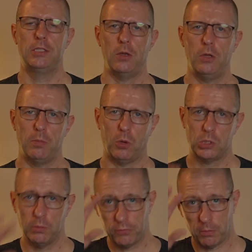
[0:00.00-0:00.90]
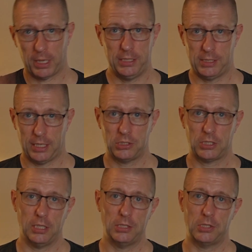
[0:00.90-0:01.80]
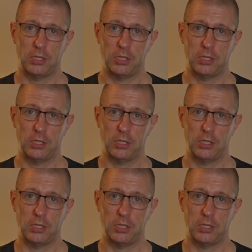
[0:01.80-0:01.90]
Down at the bottom of your My Task list,